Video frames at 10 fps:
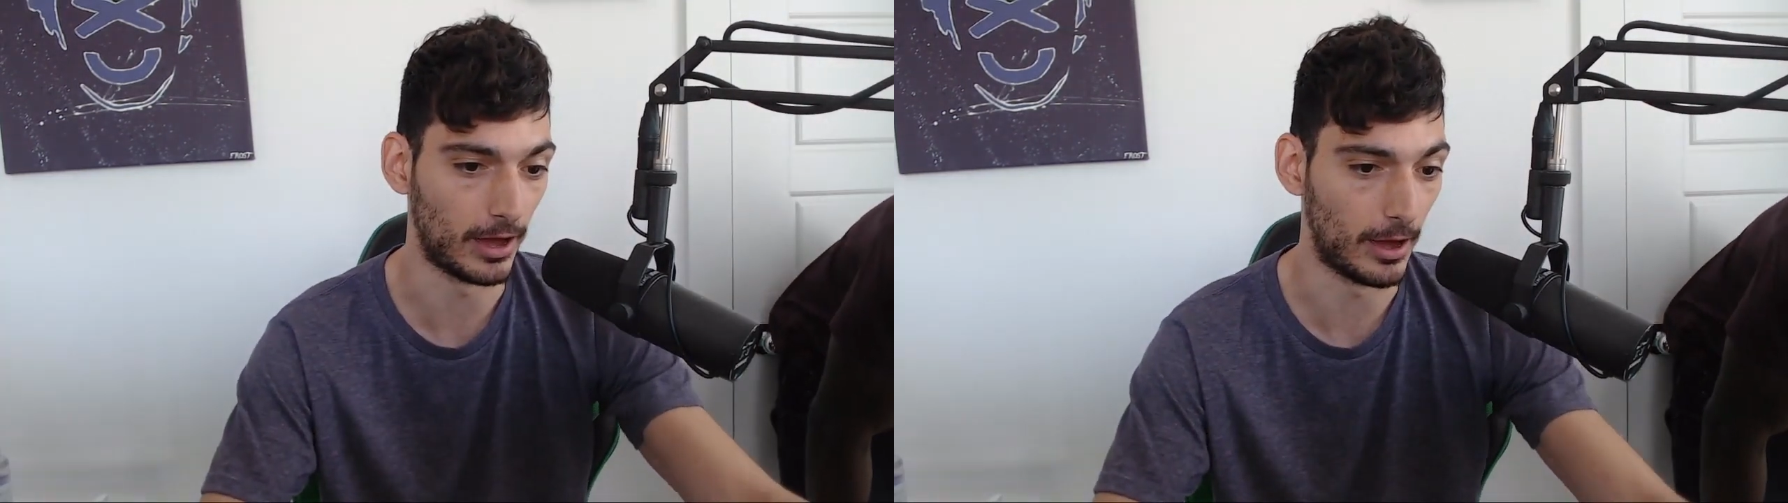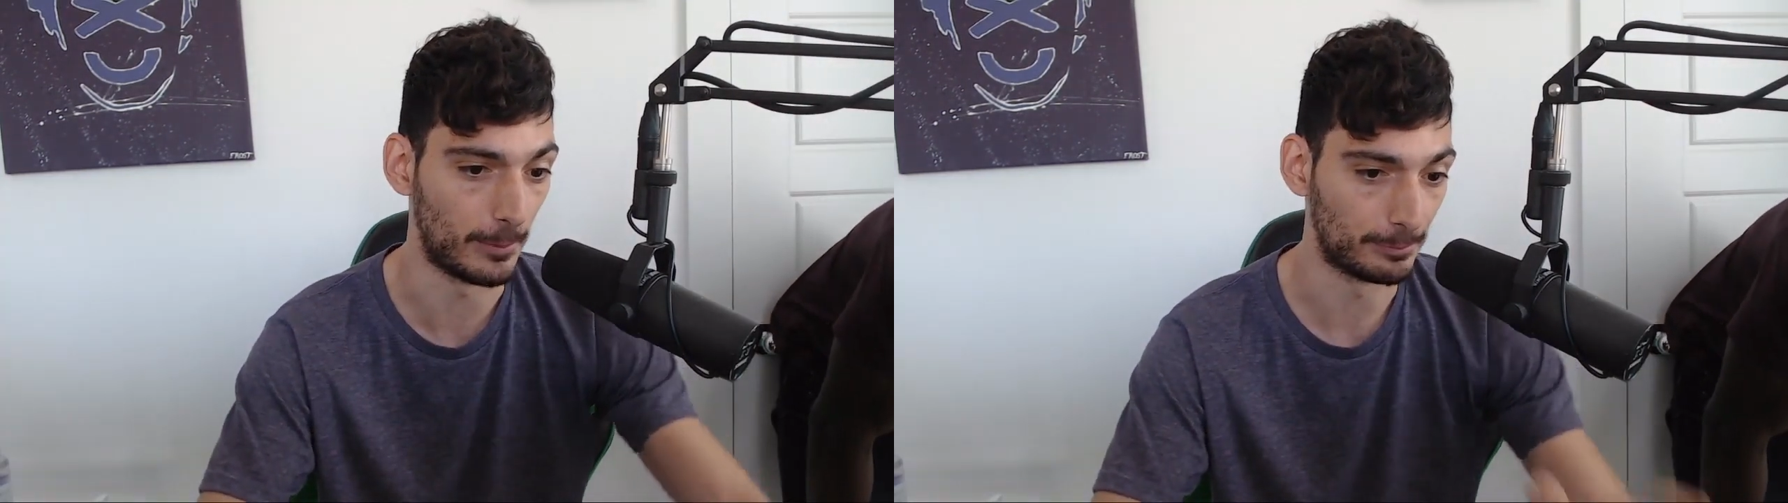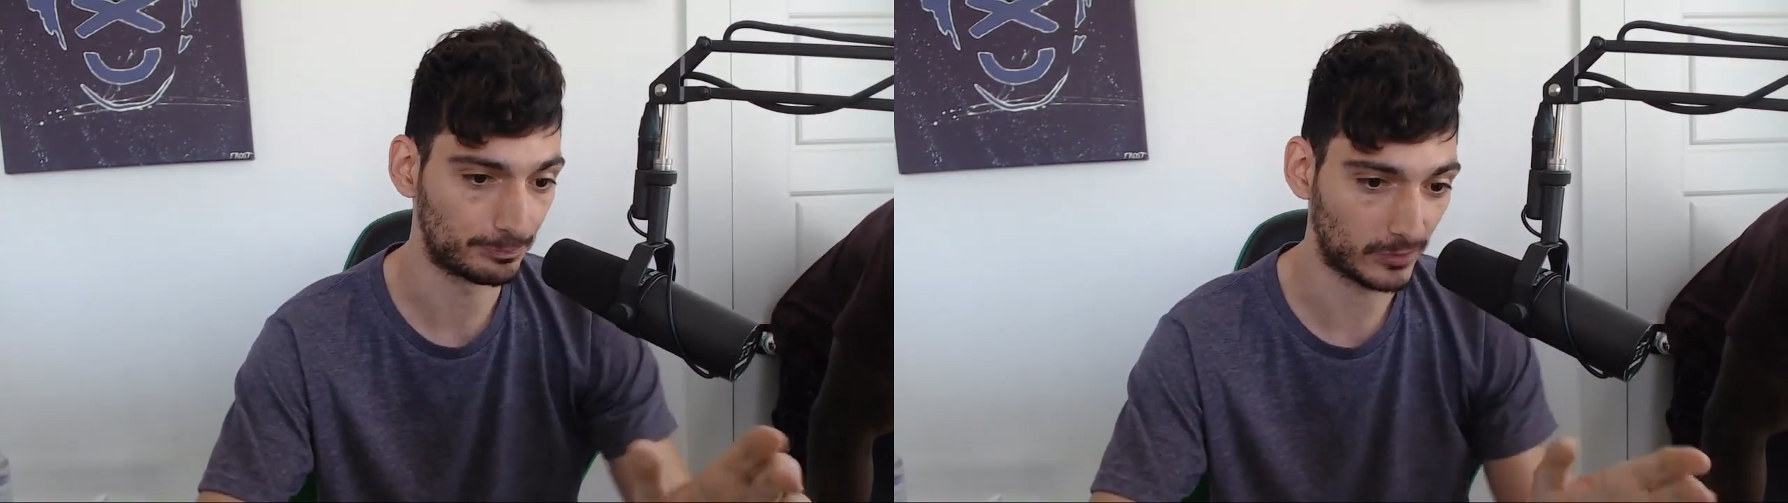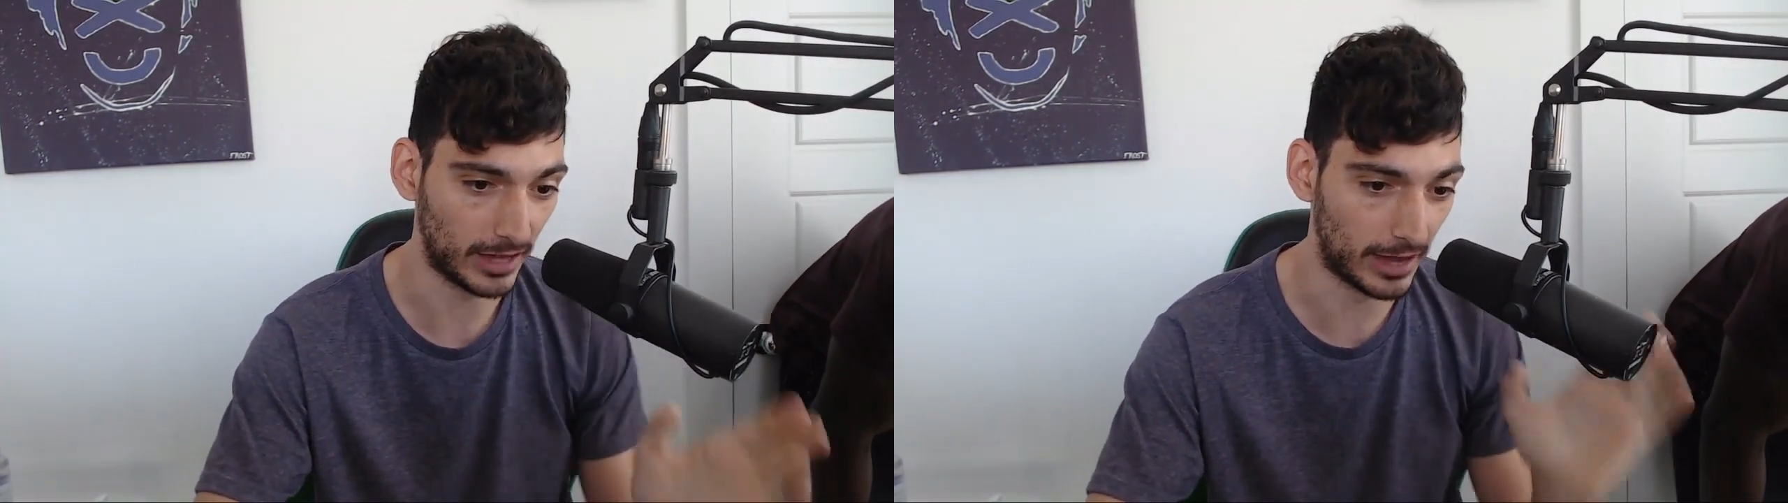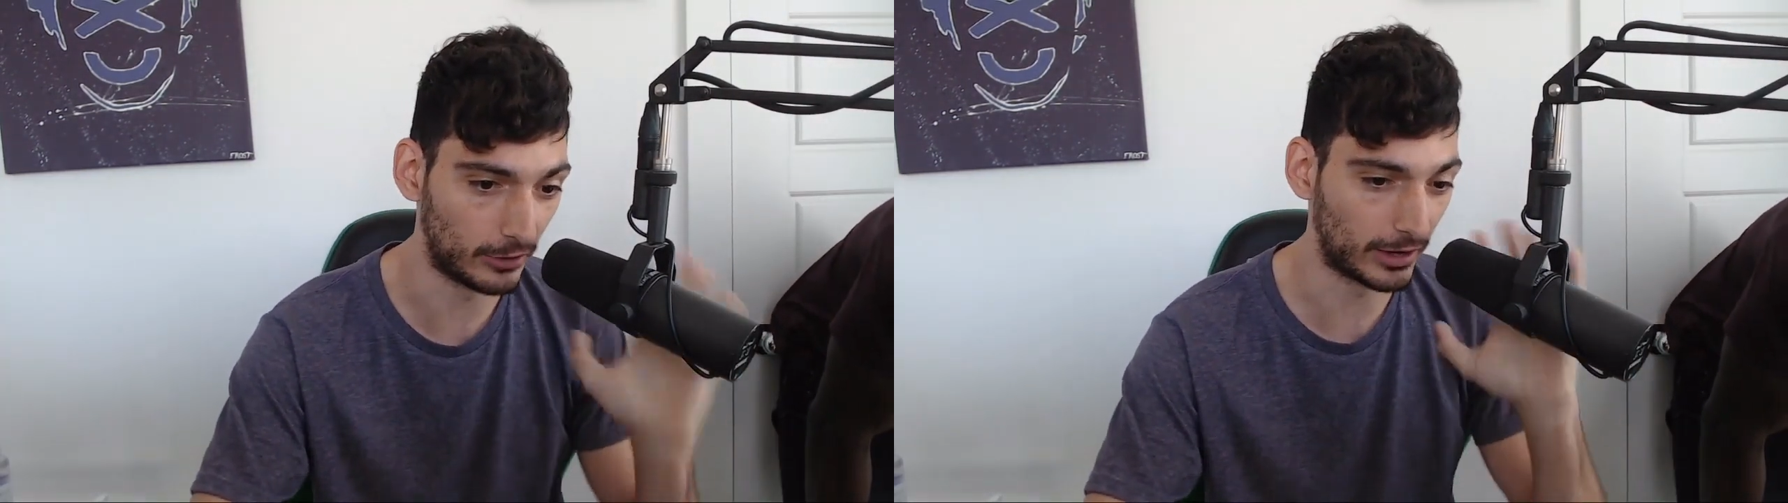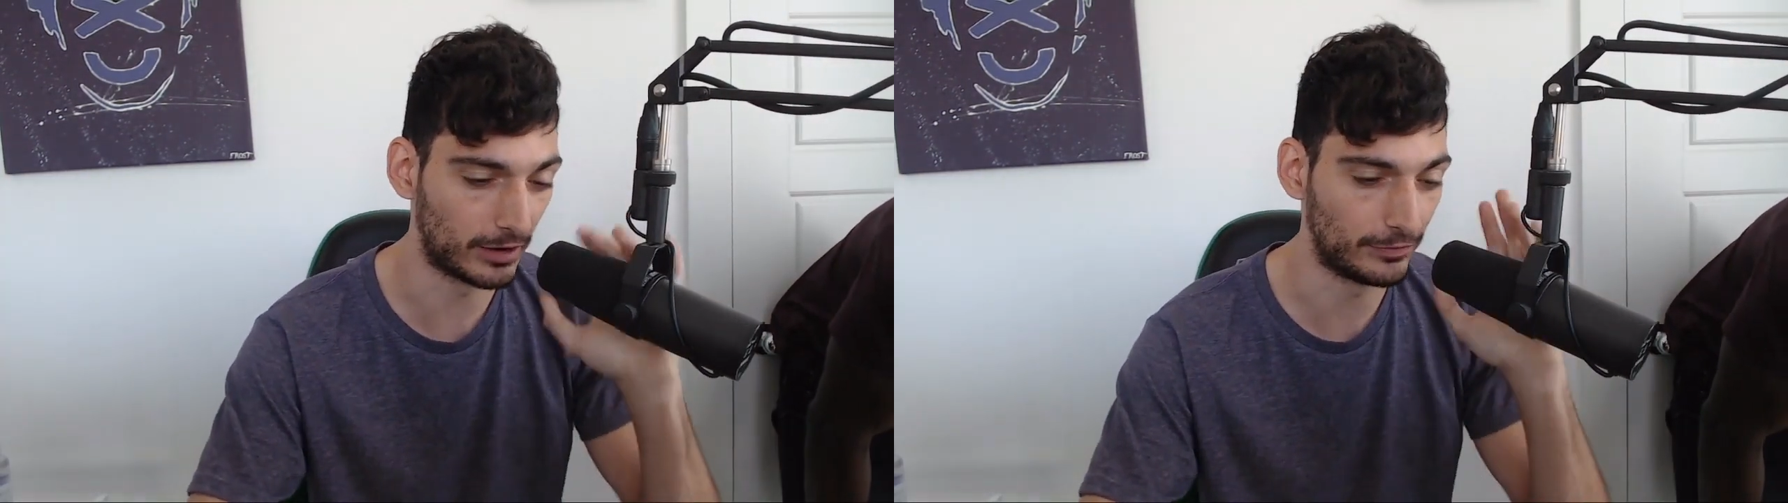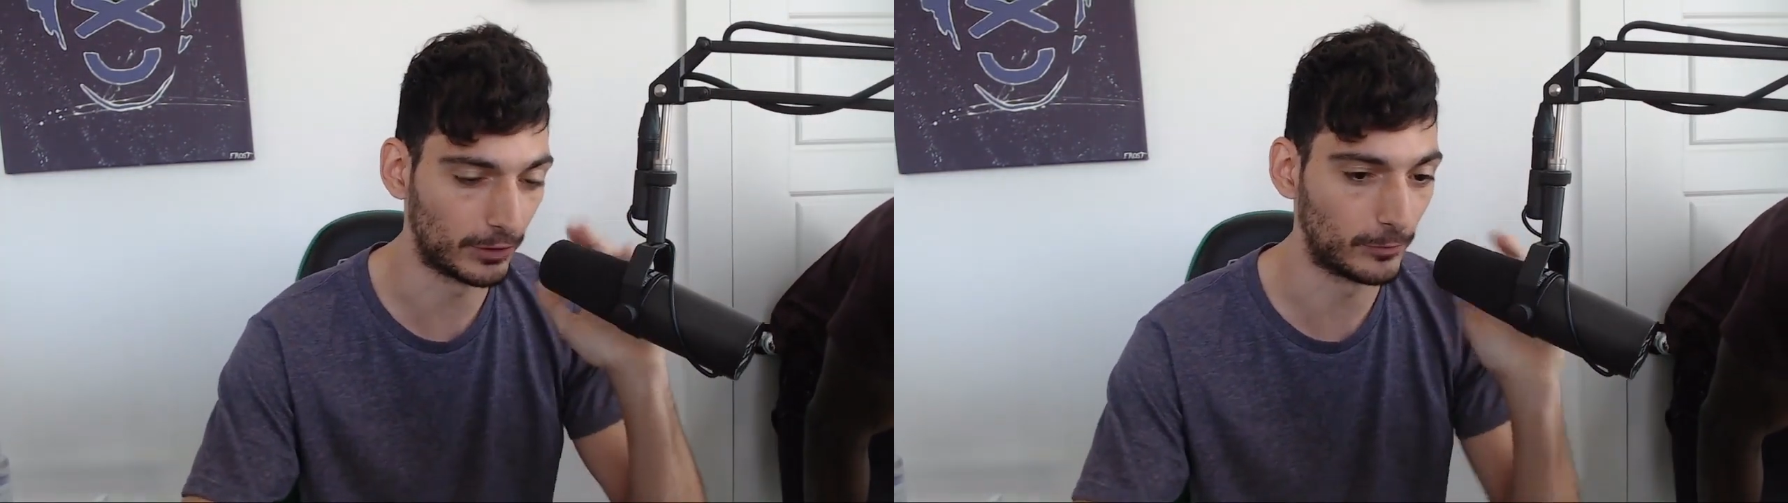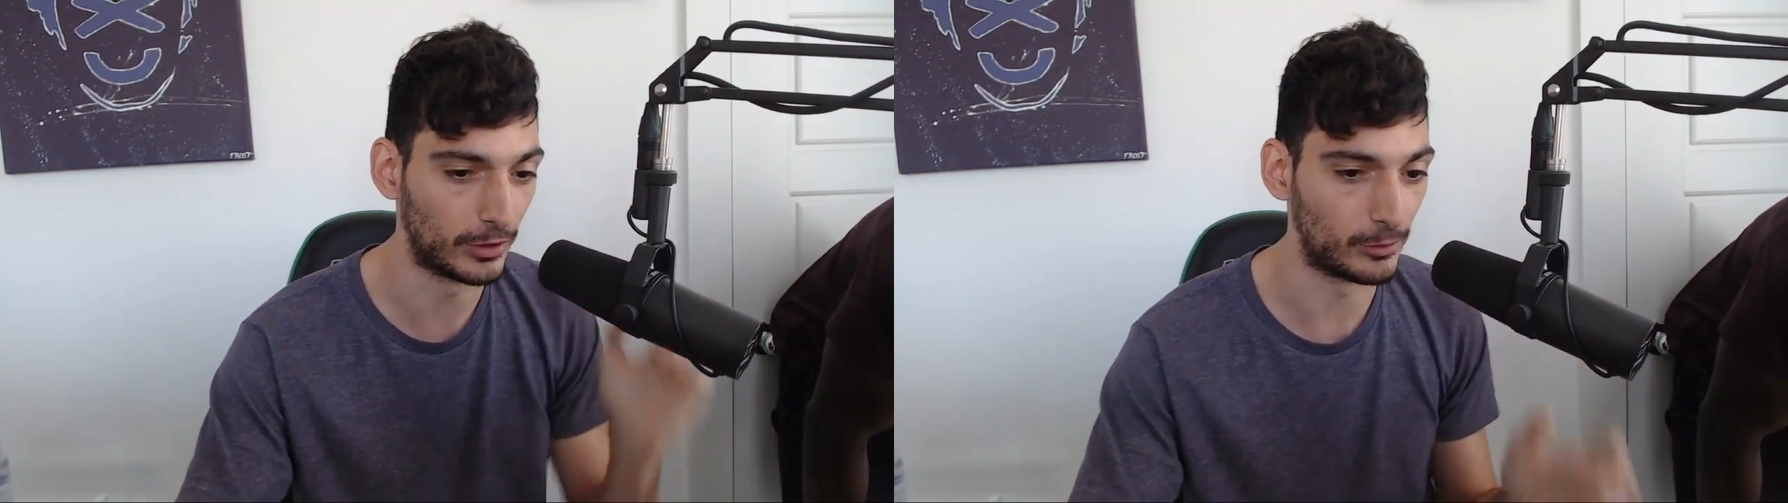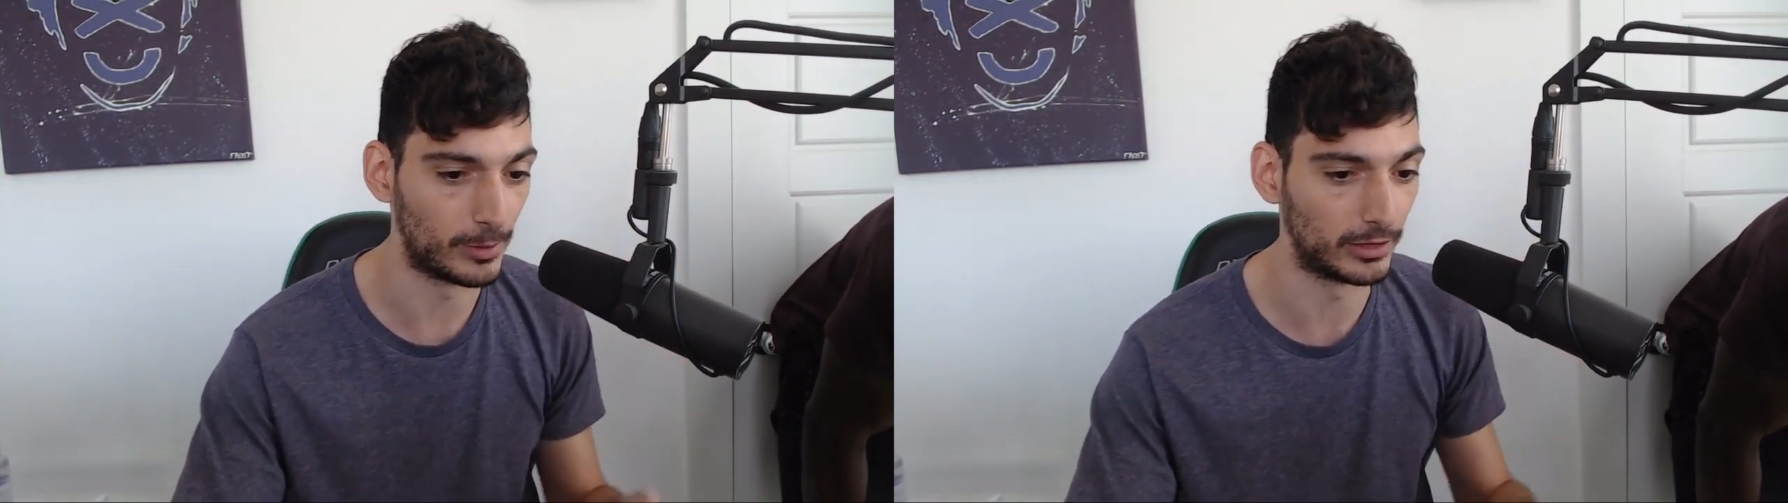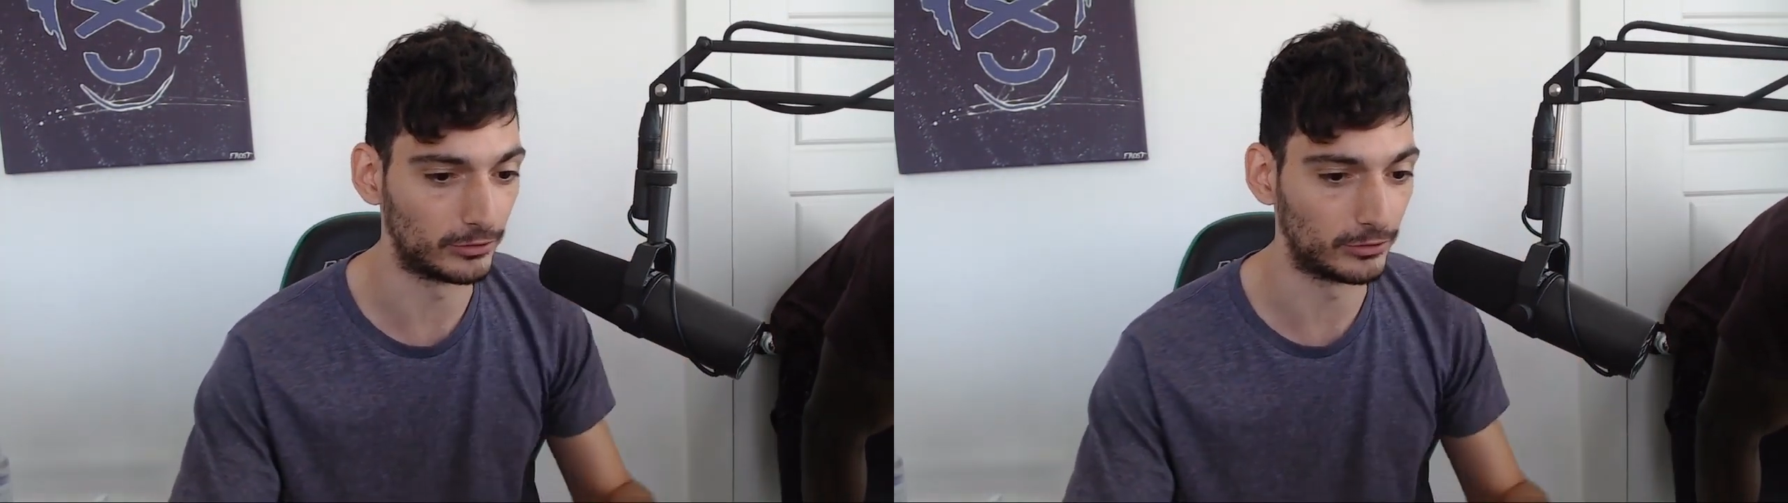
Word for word: Um, yeah, I know. I got a fucking radio mic,